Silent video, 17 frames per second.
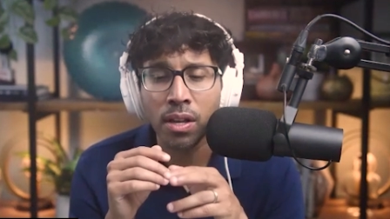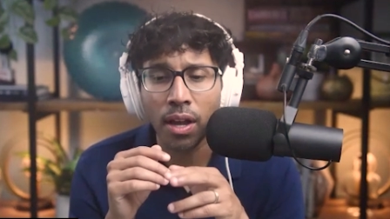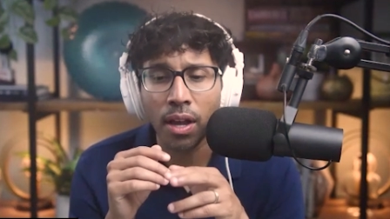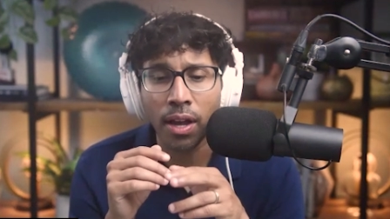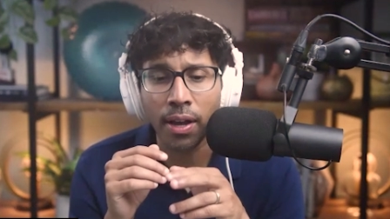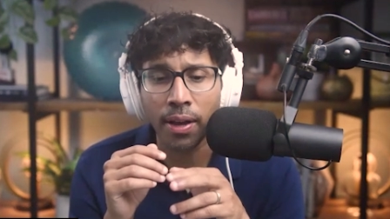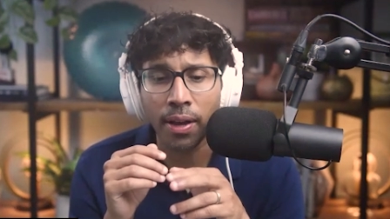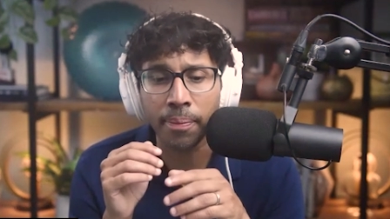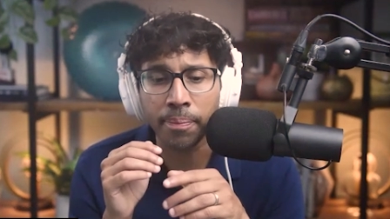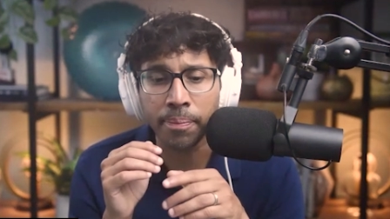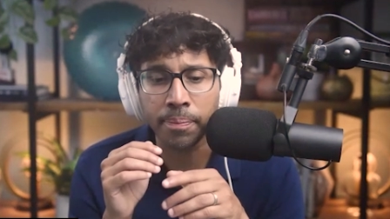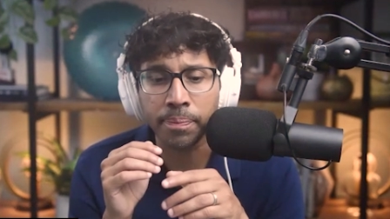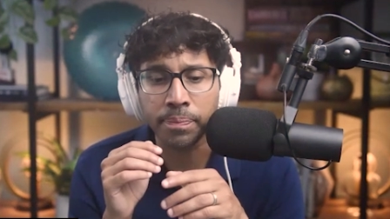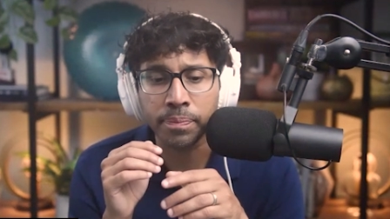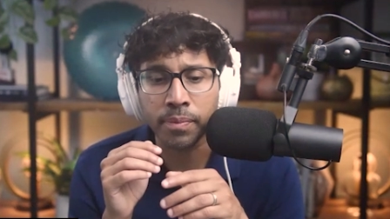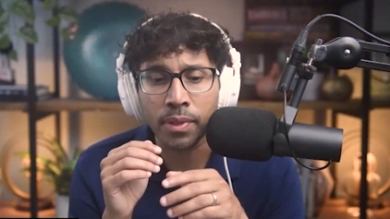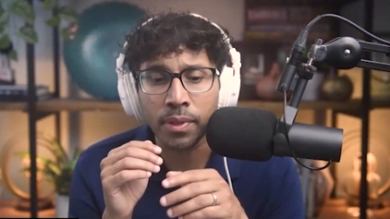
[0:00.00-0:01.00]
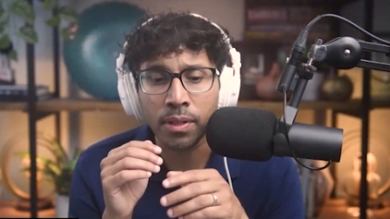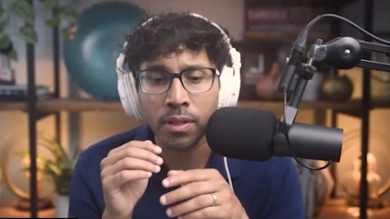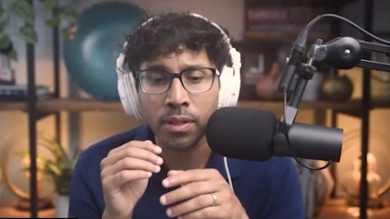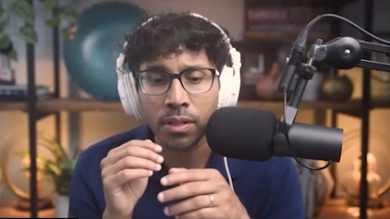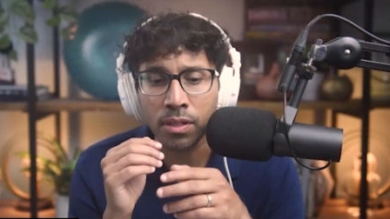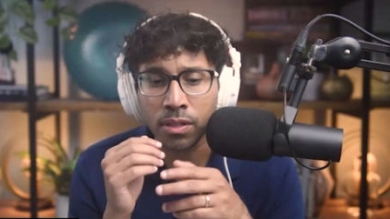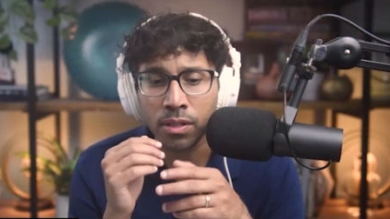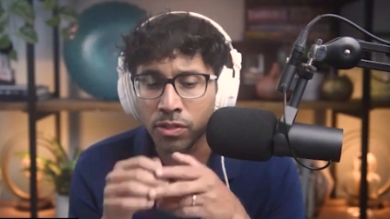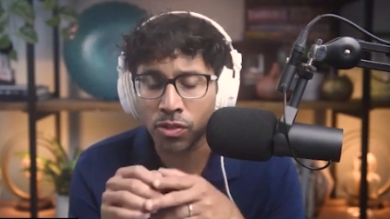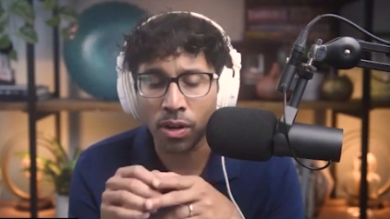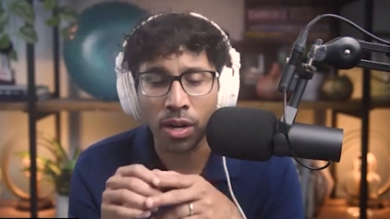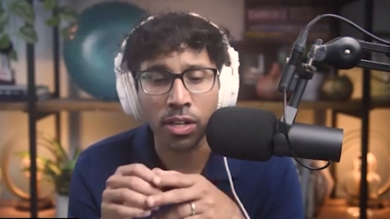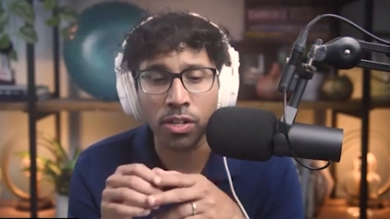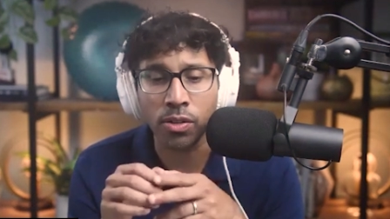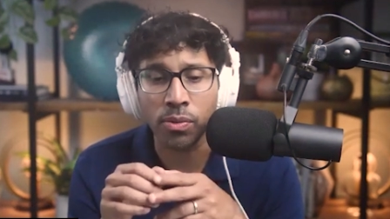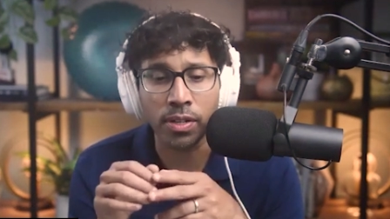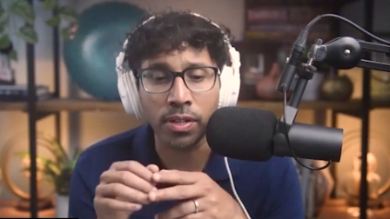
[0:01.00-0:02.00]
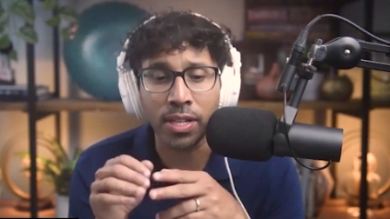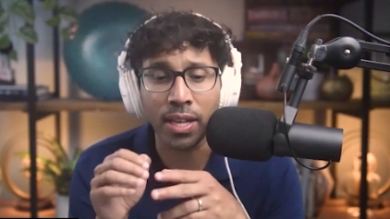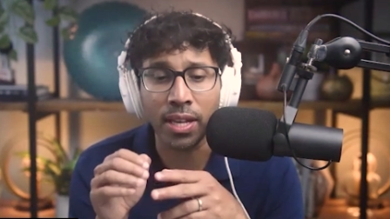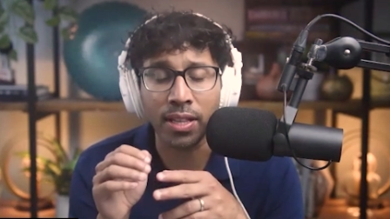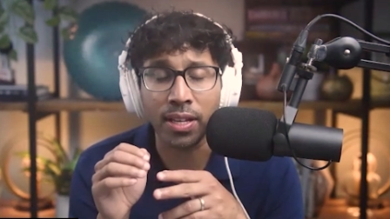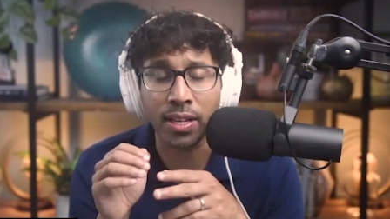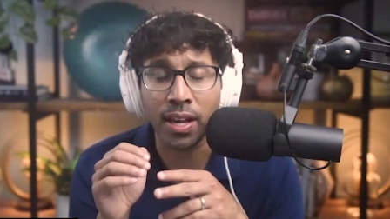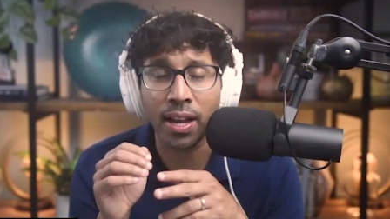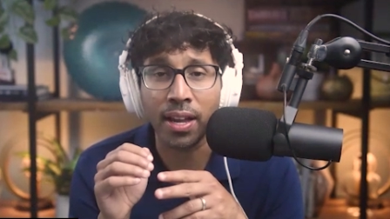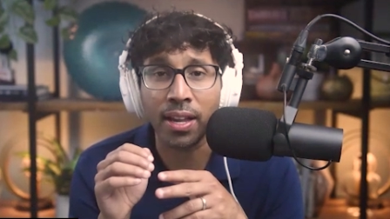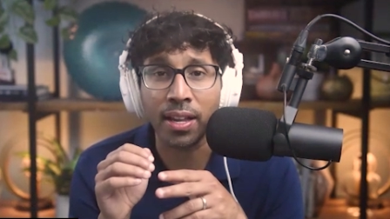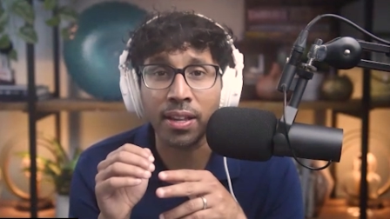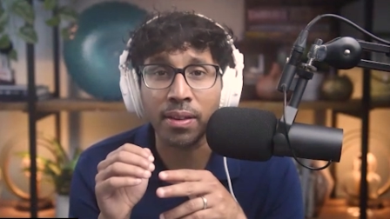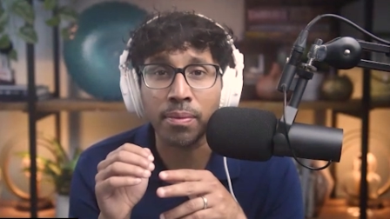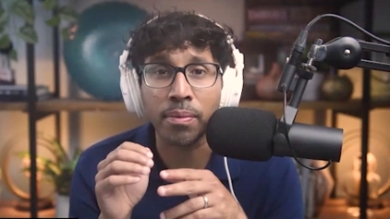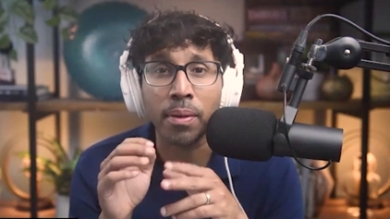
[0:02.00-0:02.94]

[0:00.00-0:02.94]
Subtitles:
Um, Try to do a daily hike.